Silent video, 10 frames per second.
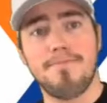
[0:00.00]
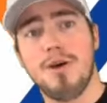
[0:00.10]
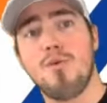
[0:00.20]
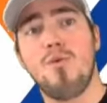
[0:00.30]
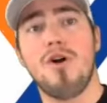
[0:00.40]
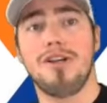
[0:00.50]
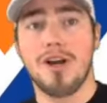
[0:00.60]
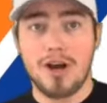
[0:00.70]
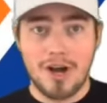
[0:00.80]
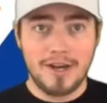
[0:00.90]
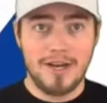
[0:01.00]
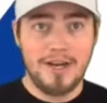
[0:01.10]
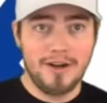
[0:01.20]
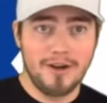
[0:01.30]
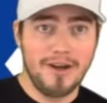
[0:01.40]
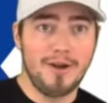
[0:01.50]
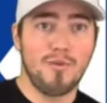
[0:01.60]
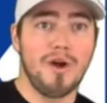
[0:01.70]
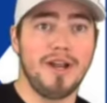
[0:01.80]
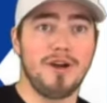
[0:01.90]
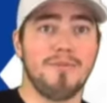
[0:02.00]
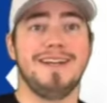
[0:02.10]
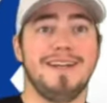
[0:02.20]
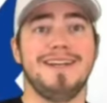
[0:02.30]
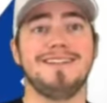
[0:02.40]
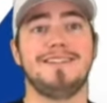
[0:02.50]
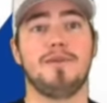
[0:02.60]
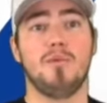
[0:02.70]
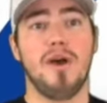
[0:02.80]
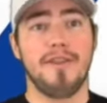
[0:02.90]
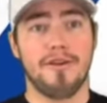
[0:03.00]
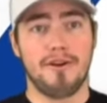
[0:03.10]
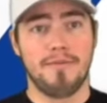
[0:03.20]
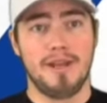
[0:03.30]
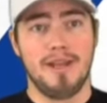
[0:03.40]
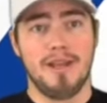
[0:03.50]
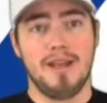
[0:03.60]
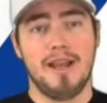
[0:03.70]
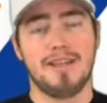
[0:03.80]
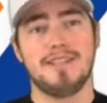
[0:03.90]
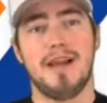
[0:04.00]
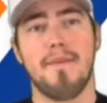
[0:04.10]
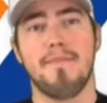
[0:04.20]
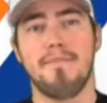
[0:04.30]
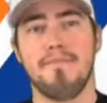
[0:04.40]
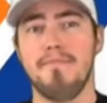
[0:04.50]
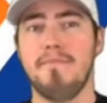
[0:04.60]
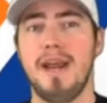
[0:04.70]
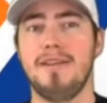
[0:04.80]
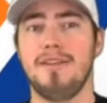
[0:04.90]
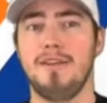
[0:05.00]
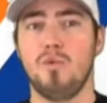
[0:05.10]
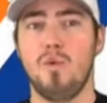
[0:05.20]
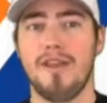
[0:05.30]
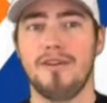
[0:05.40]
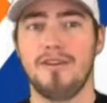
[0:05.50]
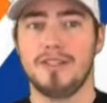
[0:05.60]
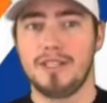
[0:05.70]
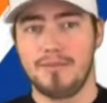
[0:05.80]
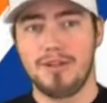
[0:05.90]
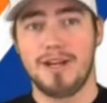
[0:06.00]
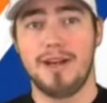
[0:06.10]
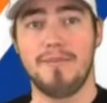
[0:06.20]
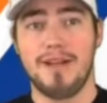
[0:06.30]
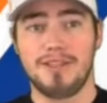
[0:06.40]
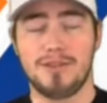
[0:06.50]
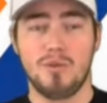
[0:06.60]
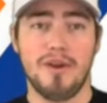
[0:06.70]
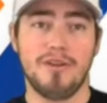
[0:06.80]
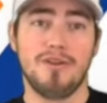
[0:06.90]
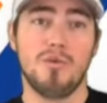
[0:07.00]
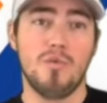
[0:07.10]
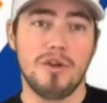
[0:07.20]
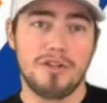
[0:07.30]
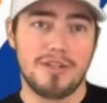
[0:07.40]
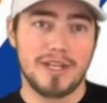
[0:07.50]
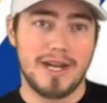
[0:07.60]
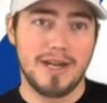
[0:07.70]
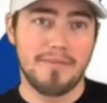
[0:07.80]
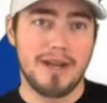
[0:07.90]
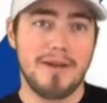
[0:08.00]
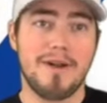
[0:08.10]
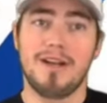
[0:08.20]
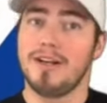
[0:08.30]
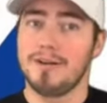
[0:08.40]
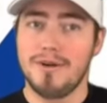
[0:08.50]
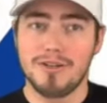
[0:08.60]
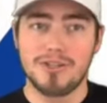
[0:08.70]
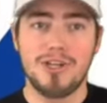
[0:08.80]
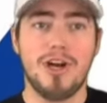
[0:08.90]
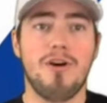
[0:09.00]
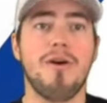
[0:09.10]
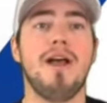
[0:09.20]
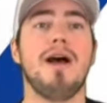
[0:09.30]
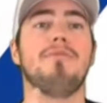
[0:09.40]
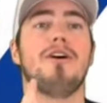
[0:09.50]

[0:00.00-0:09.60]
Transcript: number one con here in Wyoming is the weather. And it's not mainly the weather in the summertime, it's the weather in the wintertime. And I'm not talking about snow, I'm